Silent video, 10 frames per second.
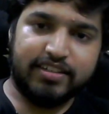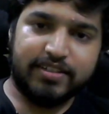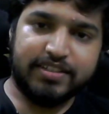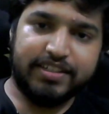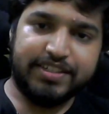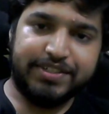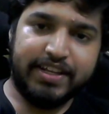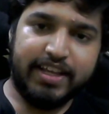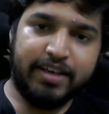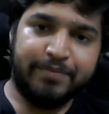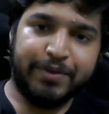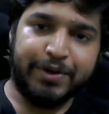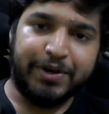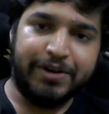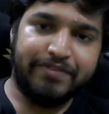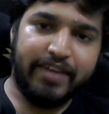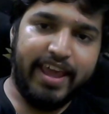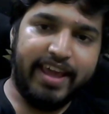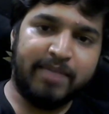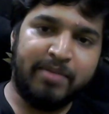GCD of A
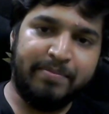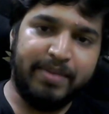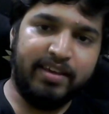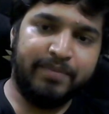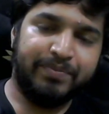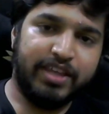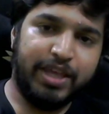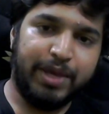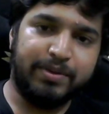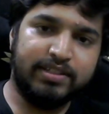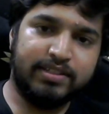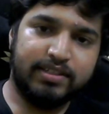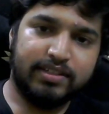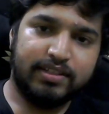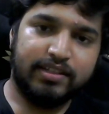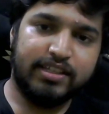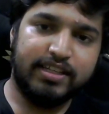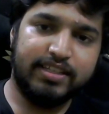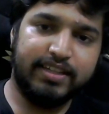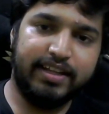comma B equals
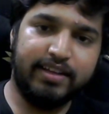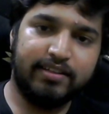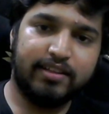GCD,